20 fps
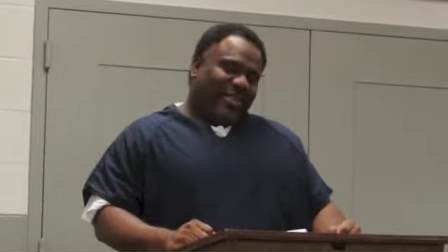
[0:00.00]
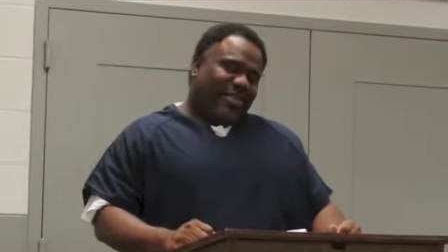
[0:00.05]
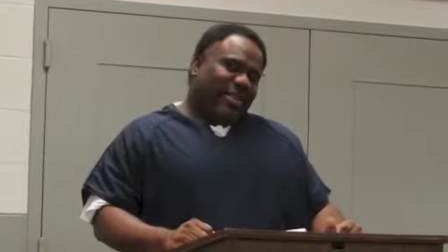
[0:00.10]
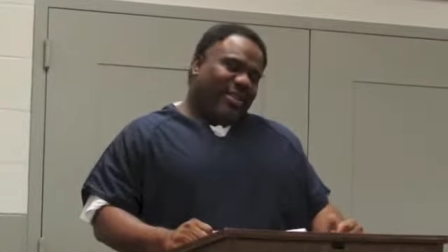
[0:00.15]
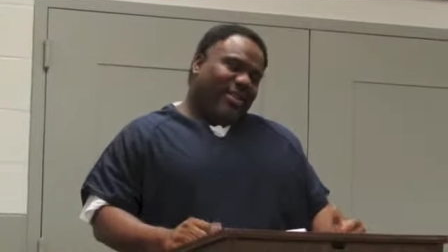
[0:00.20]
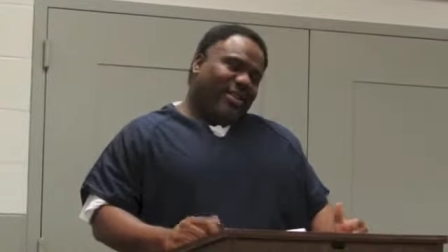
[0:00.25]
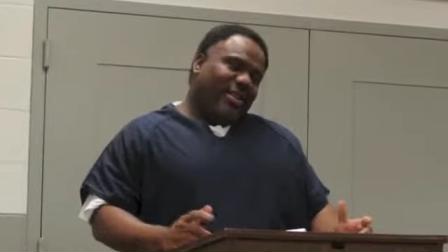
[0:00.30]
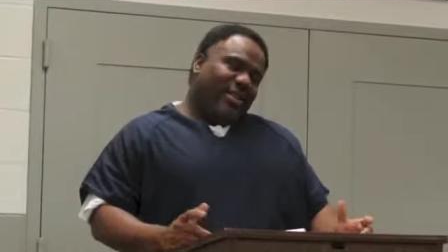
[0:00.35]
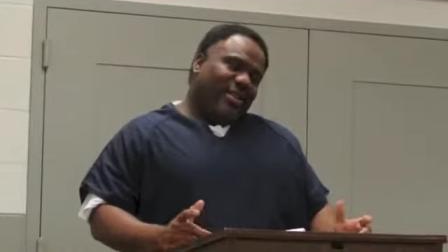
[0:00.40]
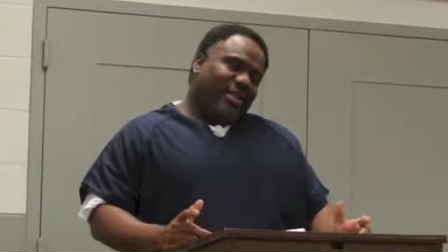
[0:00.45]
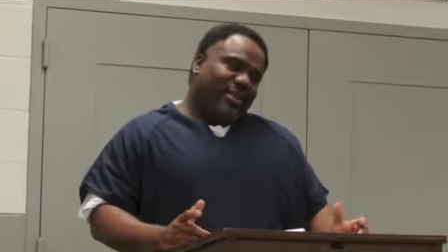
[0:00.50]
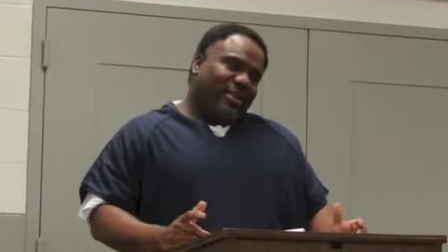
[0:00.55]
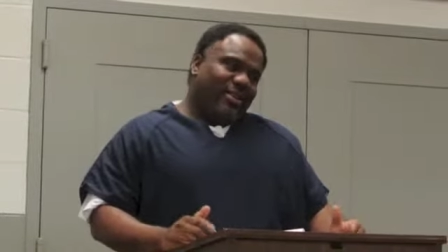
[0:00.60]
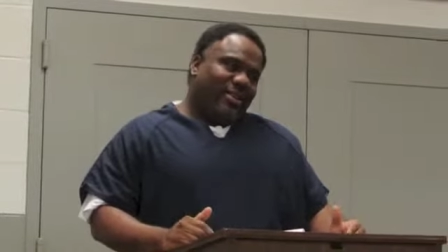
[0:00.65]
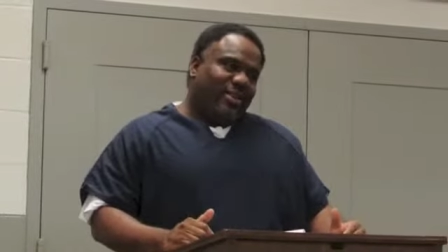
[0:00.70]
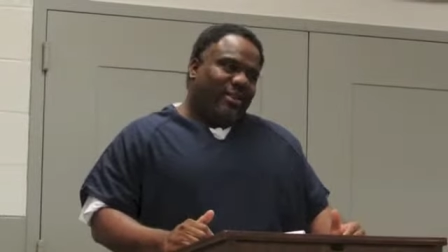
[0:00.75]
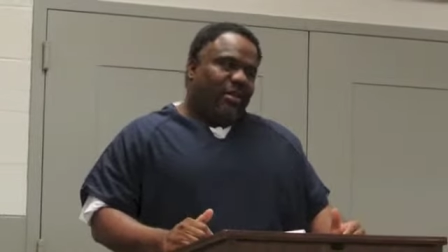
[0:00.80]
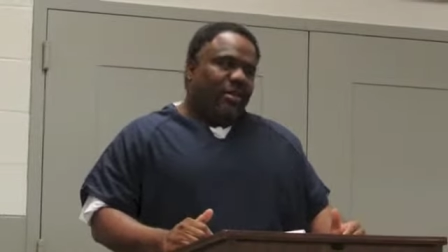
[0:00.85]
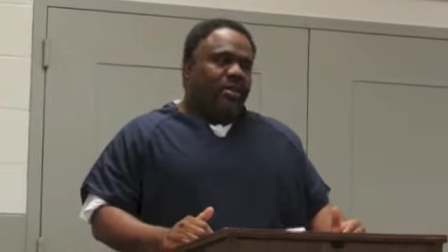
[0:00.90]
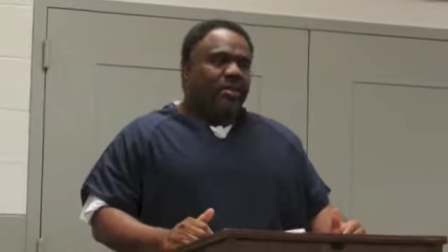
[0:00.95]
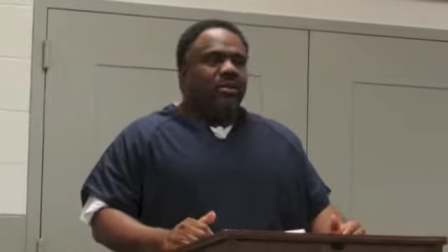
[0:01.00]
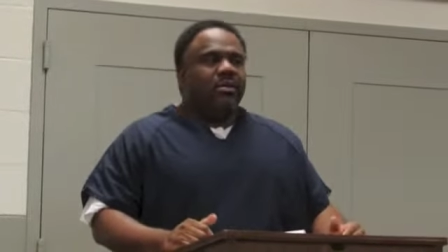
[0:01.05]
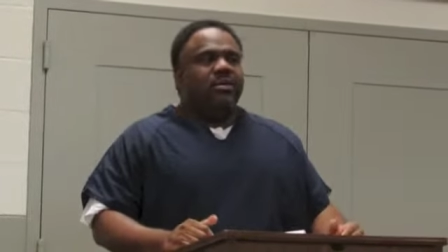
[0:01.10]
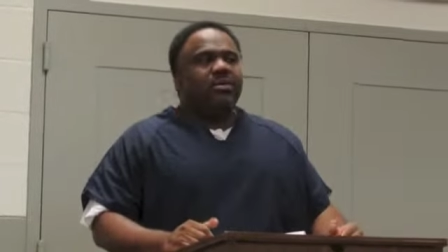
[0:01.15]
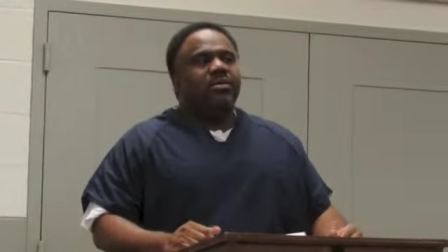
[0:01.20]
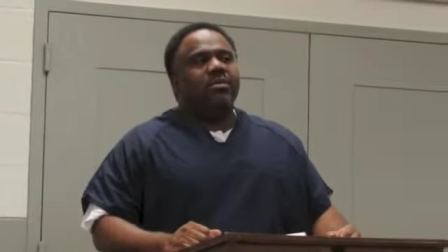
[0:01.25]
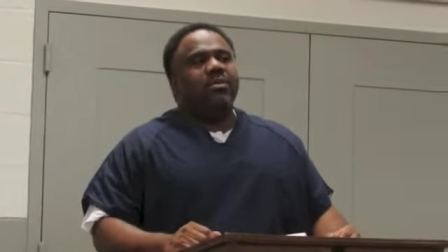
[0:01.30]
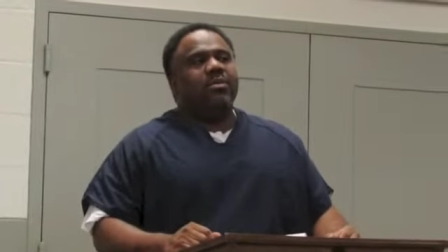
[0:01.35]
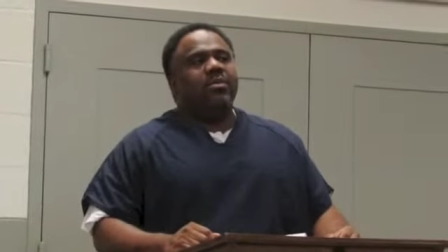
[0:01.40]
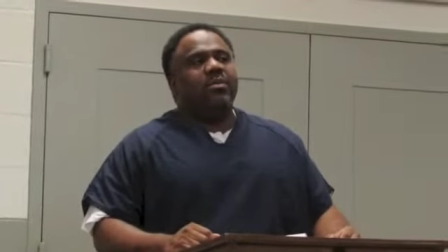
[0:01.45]
and
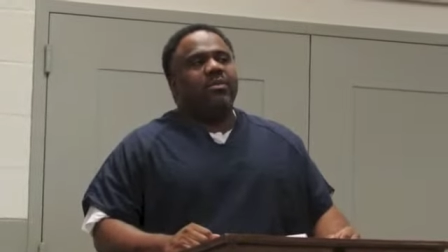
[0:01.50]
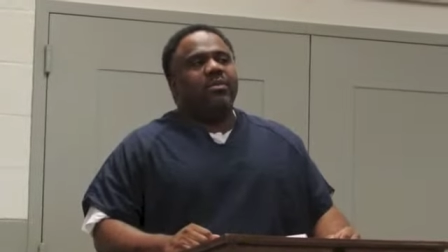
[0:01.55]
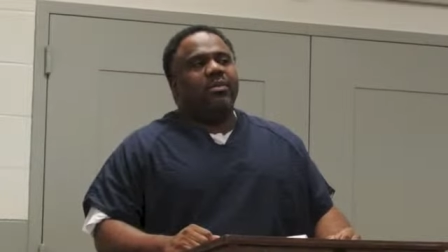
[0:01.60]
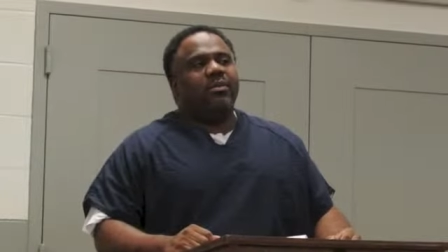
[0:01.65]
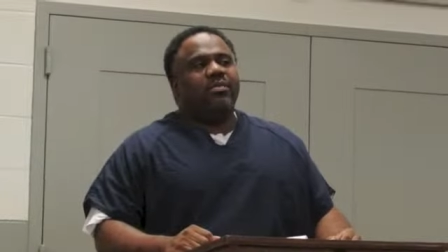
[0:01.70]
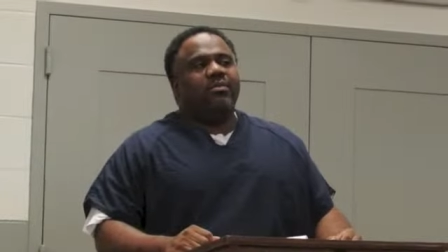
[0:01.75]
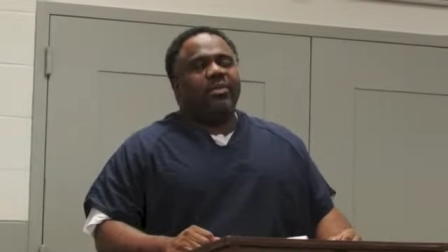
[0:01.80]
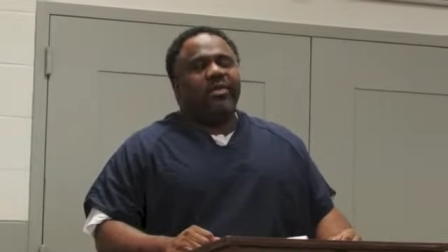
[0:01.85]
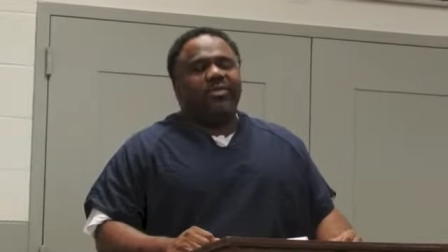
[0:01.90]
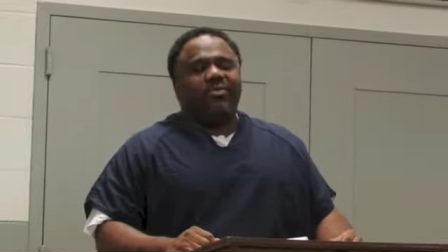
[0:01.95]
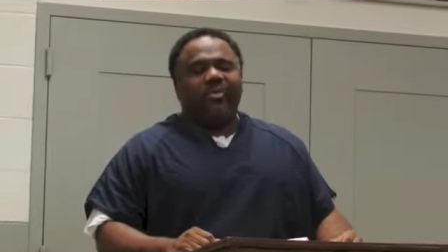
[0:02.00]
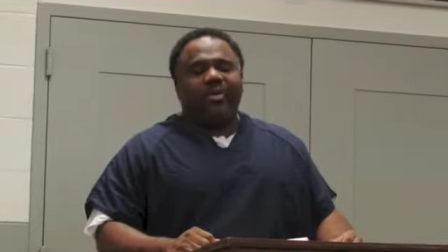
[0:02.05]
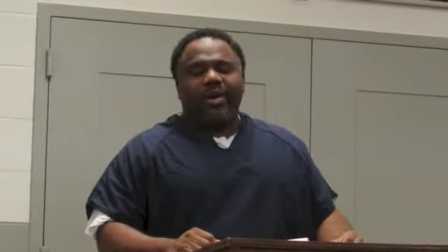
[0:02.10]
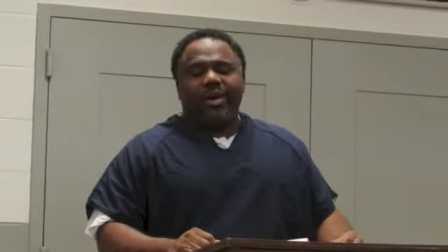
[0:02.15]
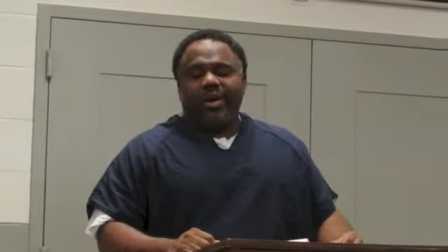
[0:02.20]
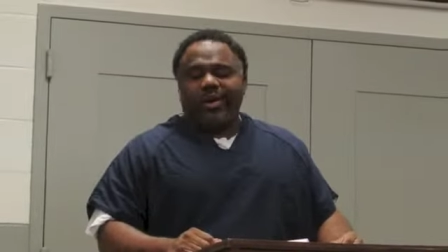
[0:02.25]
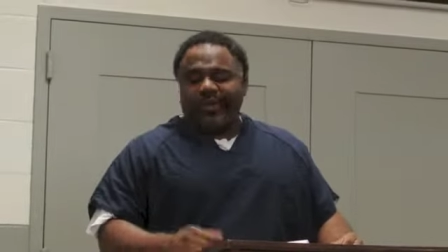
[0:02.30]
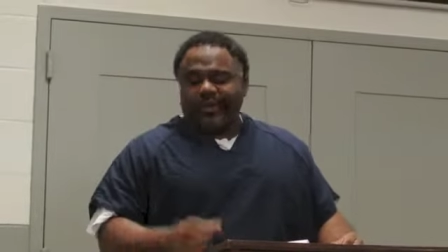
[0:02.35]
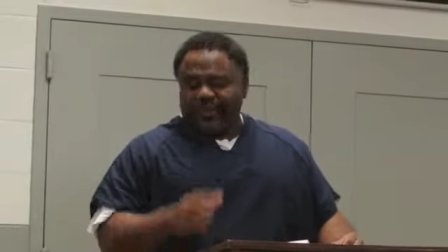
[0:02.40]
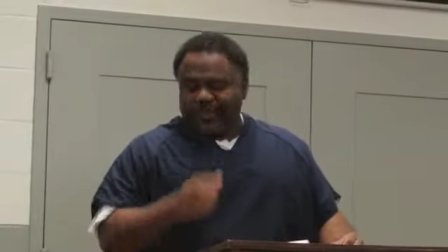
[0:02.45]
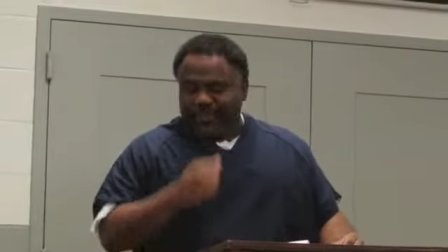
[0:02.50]
Ms. Brown.